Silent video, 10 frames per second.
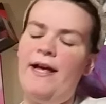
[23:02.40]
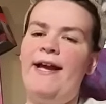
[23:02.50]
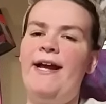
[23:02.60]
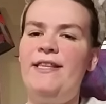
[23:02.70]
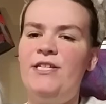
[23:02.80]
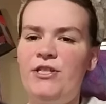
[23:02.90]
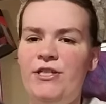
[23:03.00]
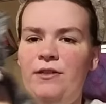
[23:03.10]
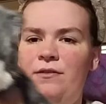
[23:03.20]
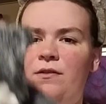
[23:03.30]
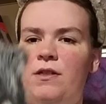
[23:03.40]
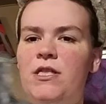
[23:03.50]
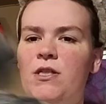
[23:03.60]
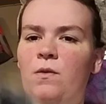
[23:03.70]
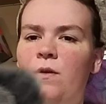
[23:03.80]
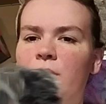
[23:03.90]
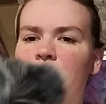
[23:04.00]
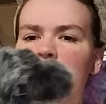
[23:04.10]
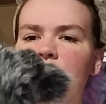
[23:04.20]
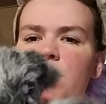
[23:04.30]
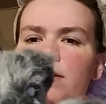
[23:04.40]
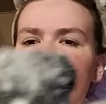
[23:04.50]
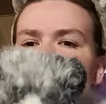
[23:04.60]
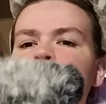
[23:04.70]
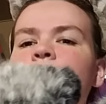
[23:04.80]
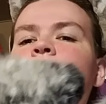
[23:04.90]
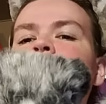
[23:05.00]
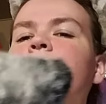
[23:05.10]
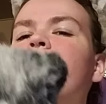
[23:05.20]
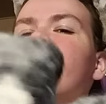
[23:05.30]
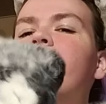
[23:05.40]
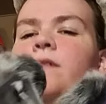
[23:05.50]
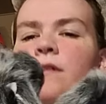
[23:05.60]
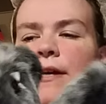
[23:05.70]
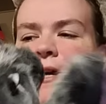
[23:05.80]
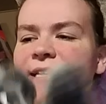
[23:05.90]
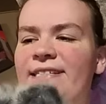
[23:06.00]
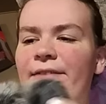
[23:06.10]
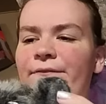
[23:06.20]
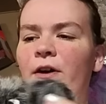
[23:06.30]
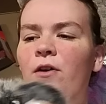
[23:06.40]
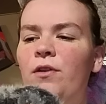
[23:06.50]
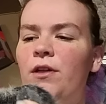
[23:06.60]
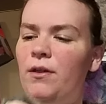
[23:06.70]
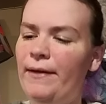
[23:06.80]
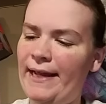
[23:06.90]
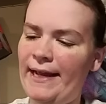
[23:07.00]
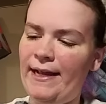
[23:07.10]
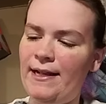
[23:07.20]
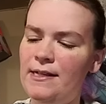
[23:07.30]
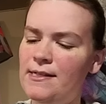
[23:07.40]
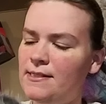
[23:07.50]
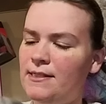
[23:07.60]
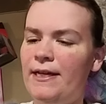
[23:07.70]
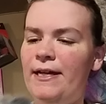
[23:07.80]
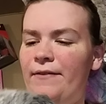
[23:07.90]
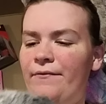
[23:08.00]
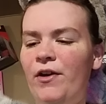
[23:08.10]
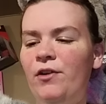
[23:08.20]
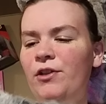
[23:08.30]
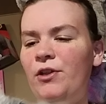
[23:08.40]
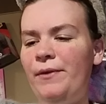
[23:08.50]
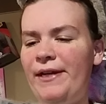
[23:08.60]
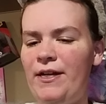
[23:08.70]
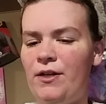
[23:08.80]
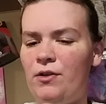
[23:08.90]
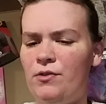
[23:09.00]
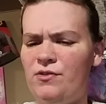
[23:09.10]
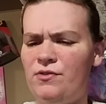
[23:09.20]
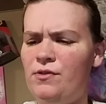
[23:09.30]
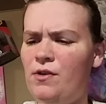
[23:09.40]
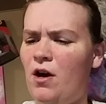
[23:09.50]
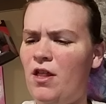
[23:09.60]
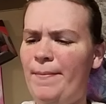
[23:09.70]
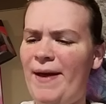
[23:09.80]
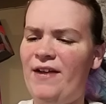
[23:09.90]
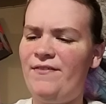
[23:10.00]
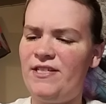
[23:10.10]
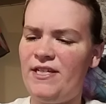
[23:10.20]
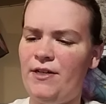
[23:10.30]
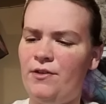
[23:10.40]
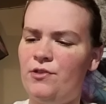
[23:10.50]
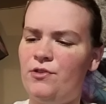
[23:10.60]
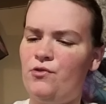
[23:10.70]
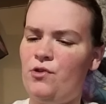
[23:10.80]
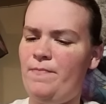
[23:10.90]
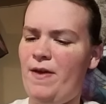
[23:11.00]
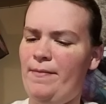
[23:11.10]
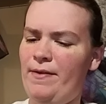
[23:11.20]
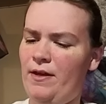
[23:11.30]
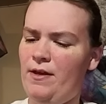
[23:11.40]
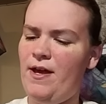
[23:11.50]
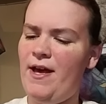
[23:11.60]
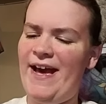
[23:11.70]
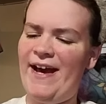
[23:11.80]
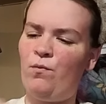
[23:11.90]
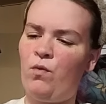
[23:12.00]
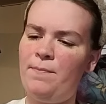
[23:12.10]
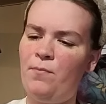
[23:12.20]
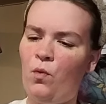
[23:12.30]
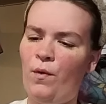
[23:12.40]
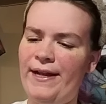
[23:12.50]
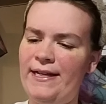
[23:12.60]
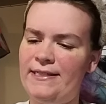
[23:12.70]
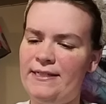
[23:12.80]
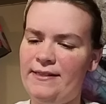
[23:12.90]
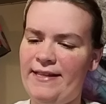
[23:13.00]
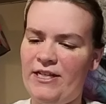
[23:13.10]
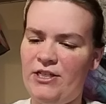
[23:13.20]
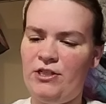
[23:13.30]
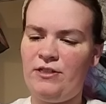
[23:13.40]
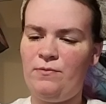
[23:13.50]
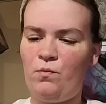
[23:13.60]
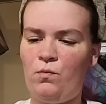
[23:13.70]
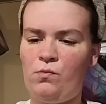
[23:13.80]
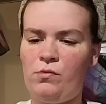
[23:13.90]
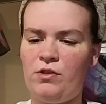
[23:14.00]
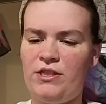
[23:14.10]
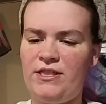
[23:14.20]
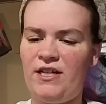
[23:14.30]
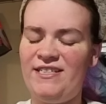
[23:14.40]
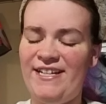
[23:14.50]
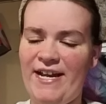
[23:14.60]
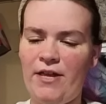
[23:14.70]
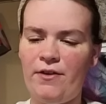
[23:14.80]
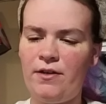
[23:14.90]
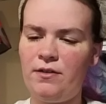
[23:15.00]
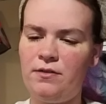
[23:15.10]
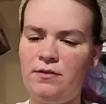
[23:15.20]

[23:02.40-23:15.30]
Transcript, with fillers: I got this cute little squirrel. And he's got Velcro hands and Velcro ears on the back of his ears. So maybe at one point, they stuck together,